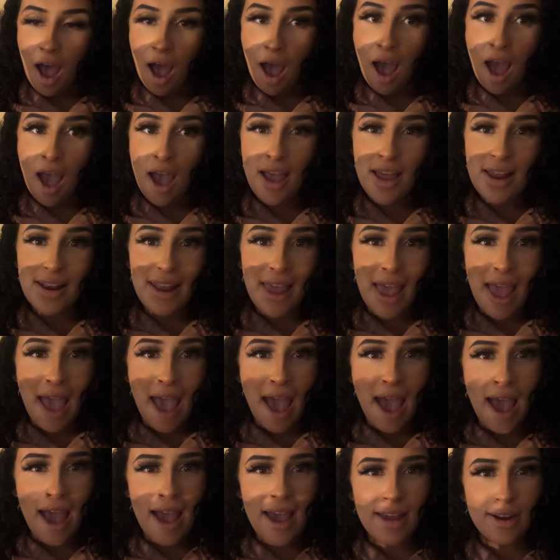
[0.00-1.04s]
an
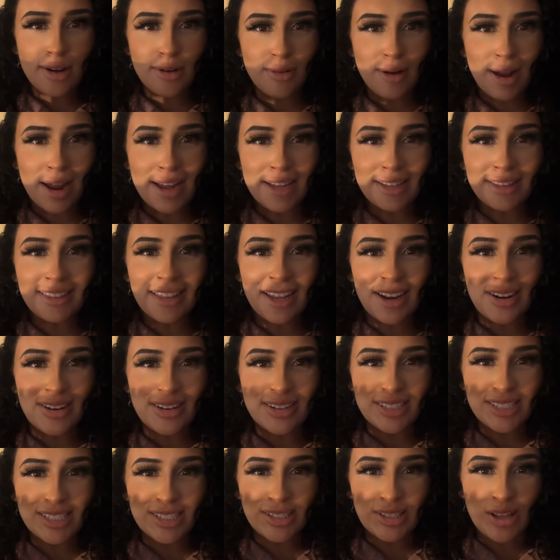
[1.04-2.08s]
ad right there
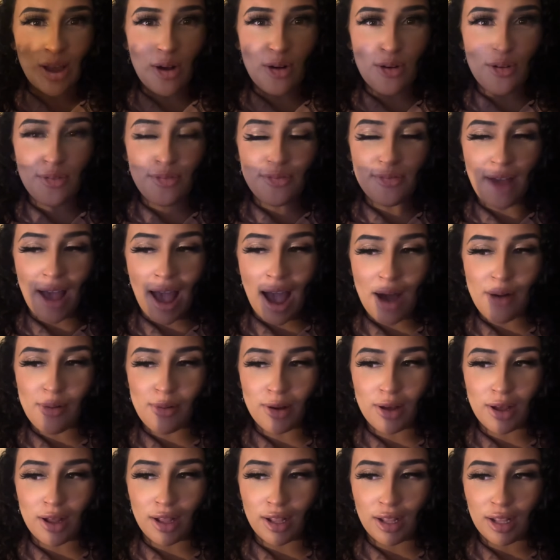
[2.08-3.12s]
is so
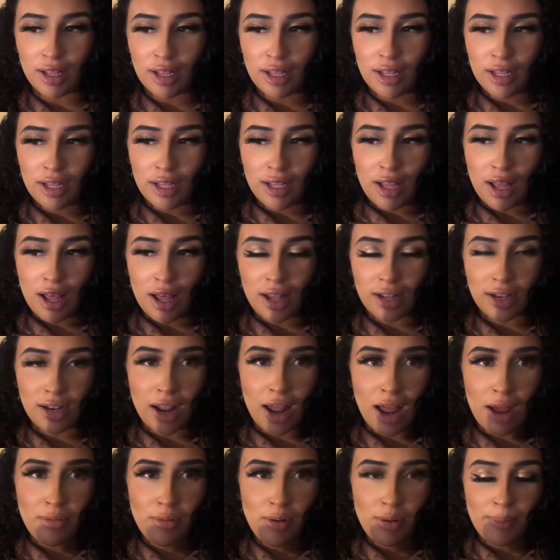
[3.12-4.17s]
foul. Hold on,
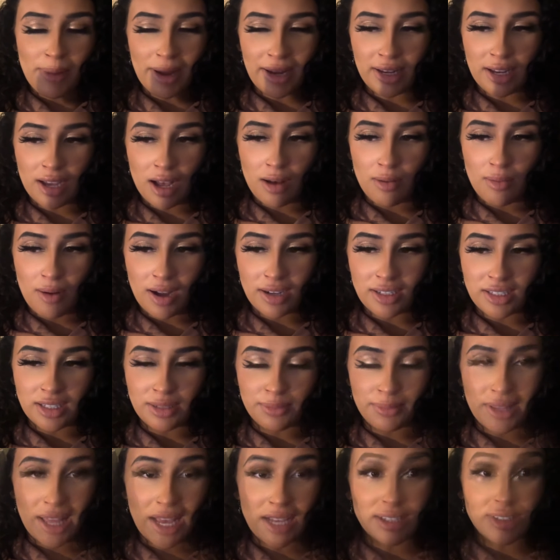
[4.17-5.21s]
I won't make y'all watch
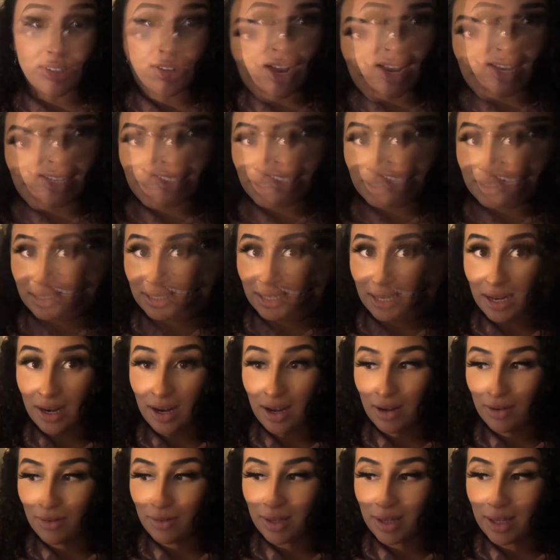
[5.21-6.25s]
it, but that's okay, crazy. Let's get
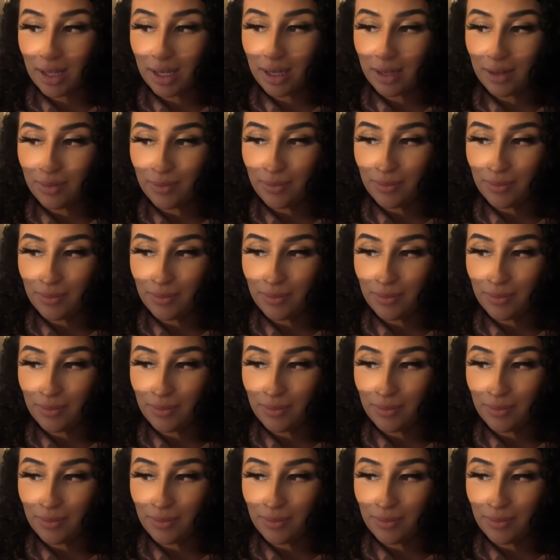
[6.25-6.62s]
on with it.